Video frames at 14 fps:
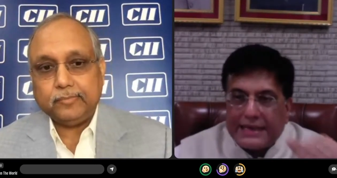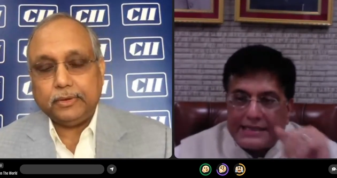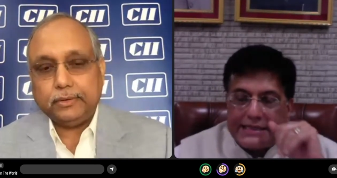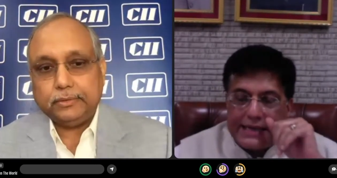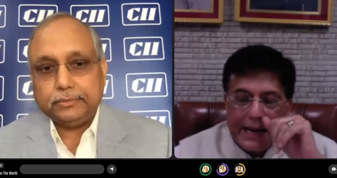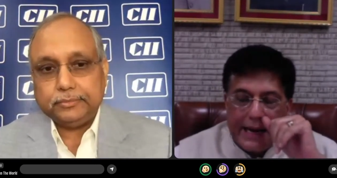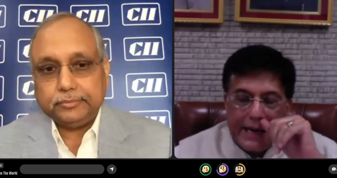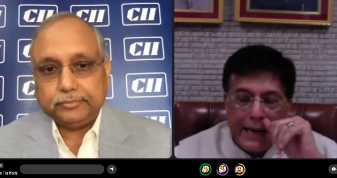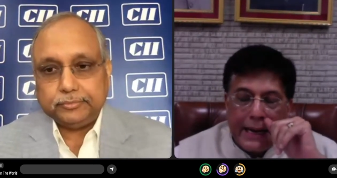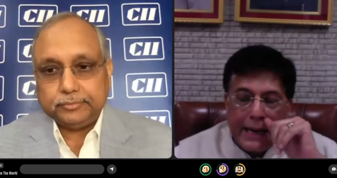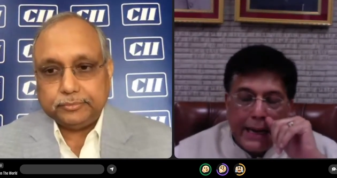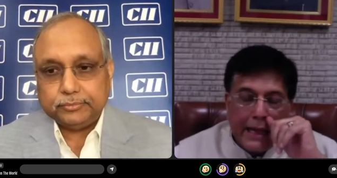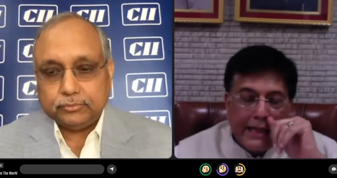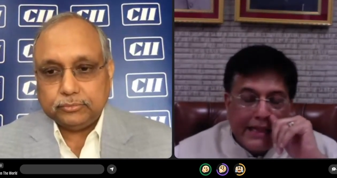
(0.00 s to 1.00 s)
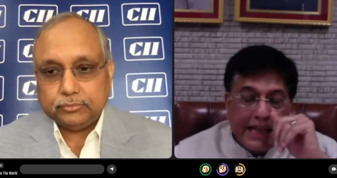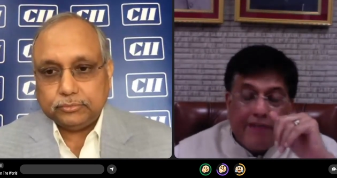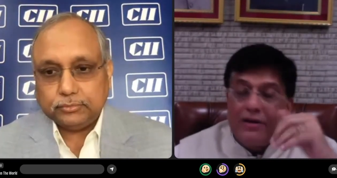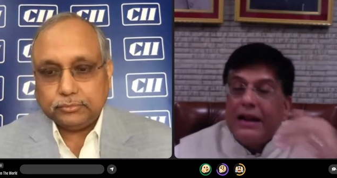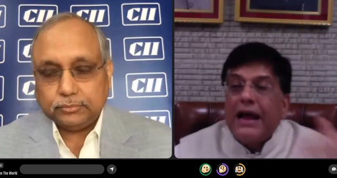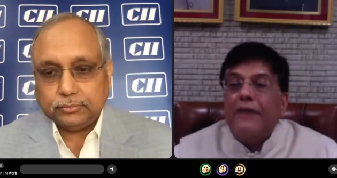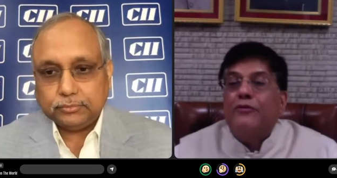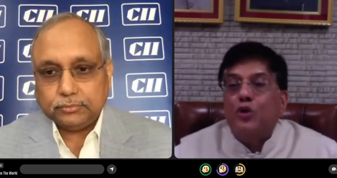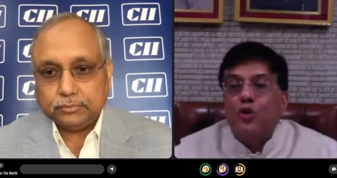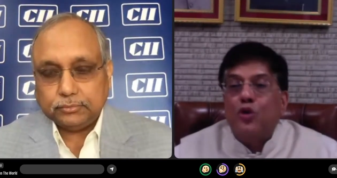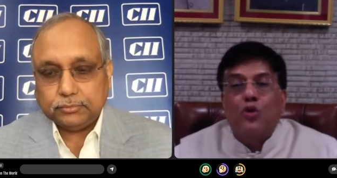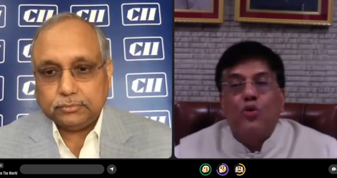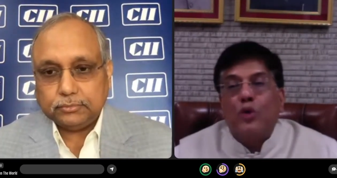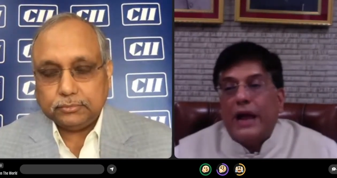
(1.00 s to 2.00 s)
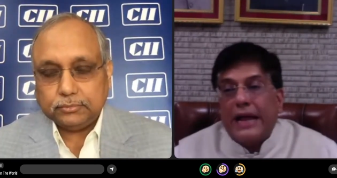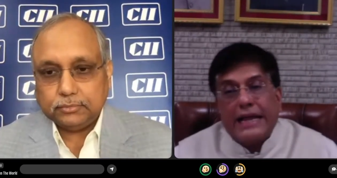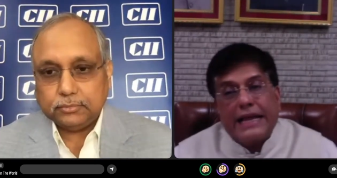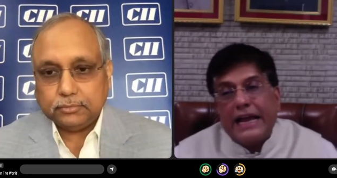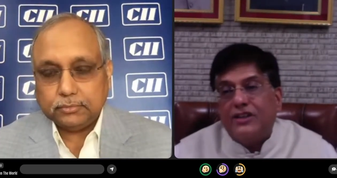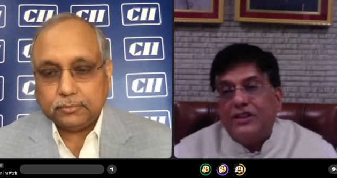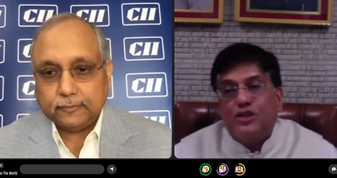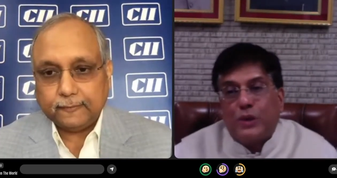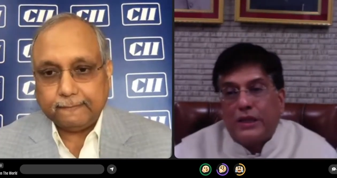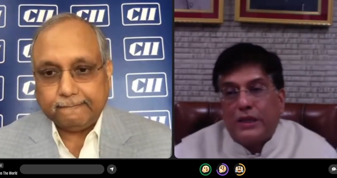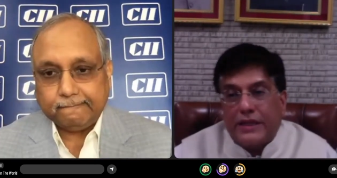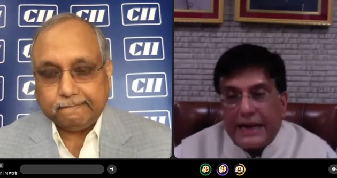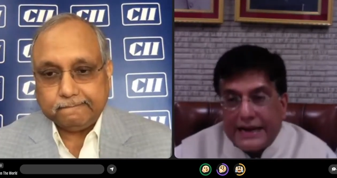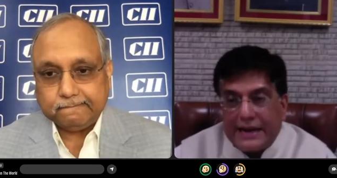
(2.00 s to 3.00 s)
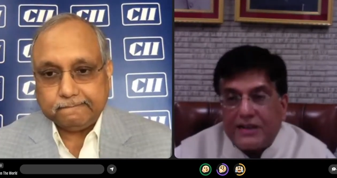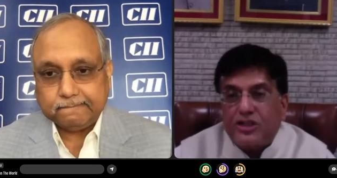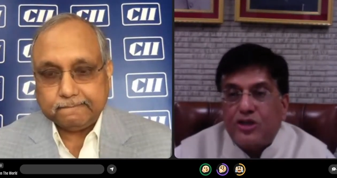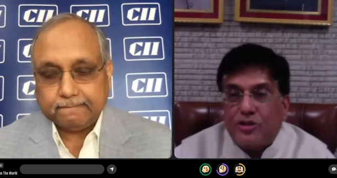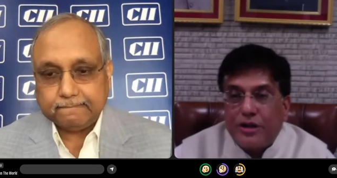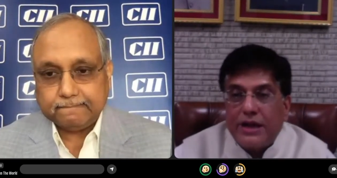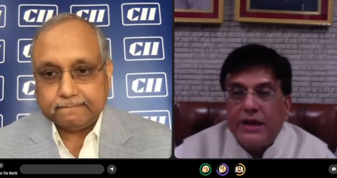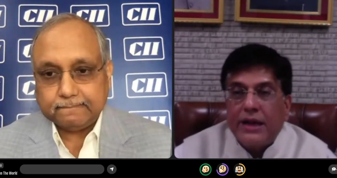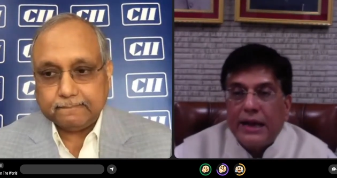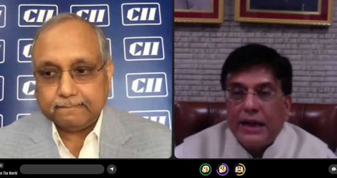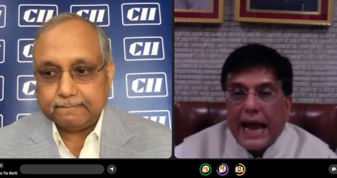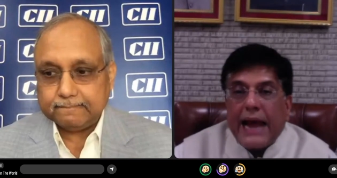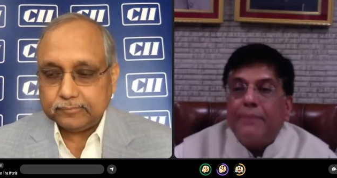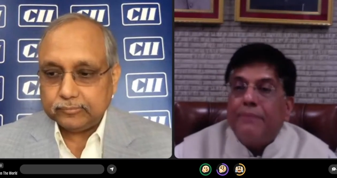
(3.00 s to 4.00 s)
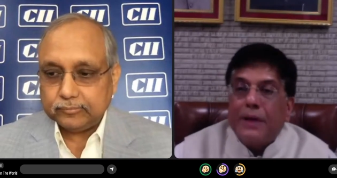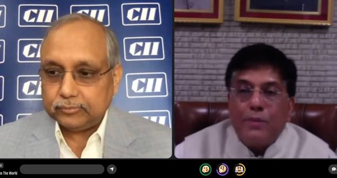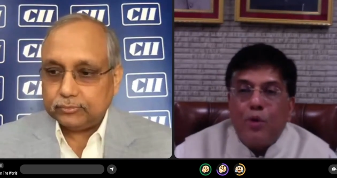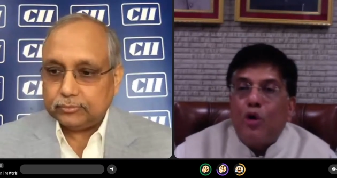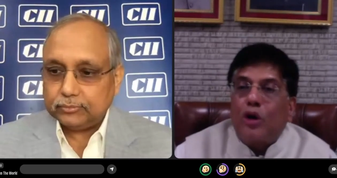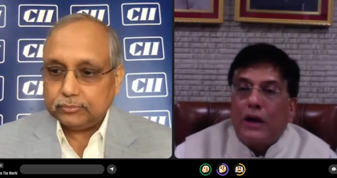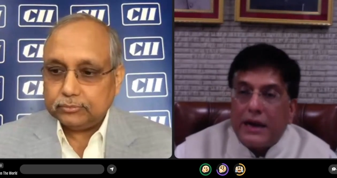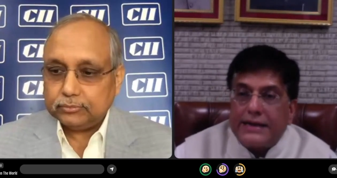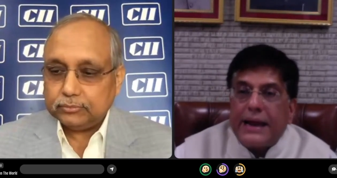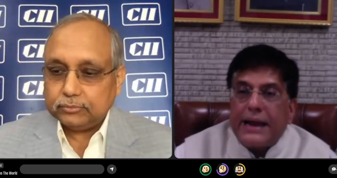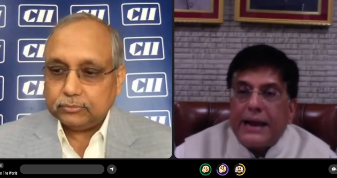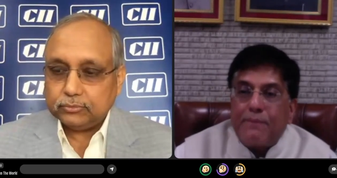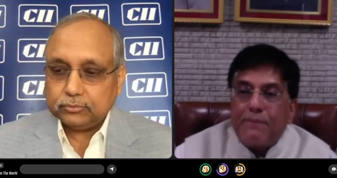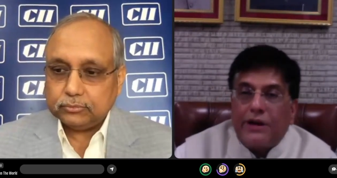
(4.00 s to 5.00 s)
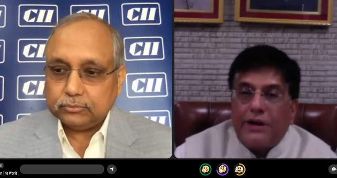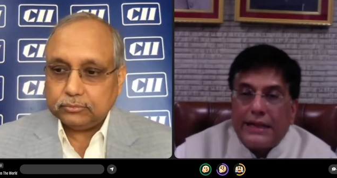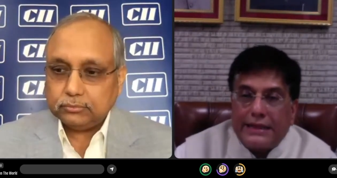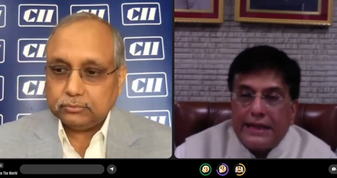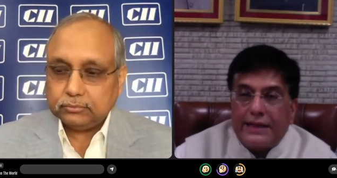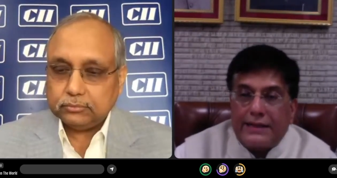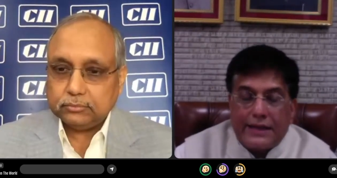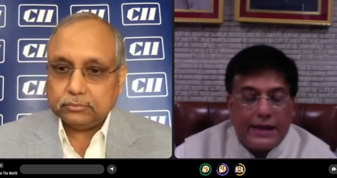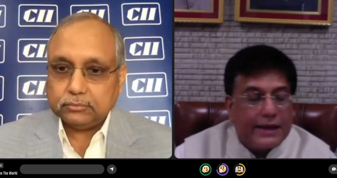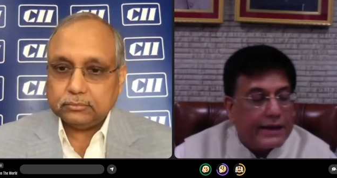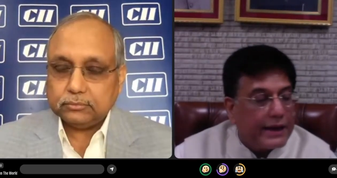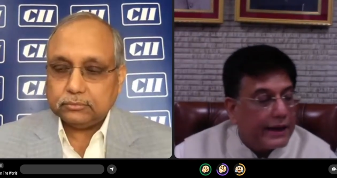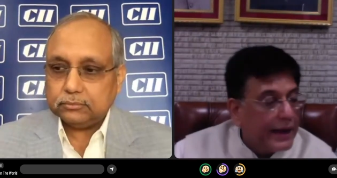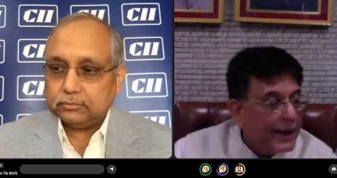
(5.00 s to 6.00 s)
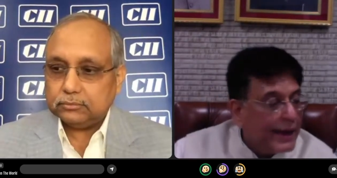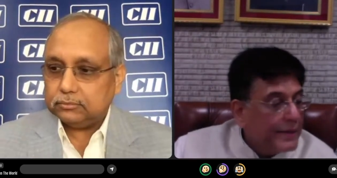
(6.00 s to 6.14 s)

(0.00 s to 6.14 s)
Speaker 1: state, they will have to engage with industry and be more contemporary in their thinking.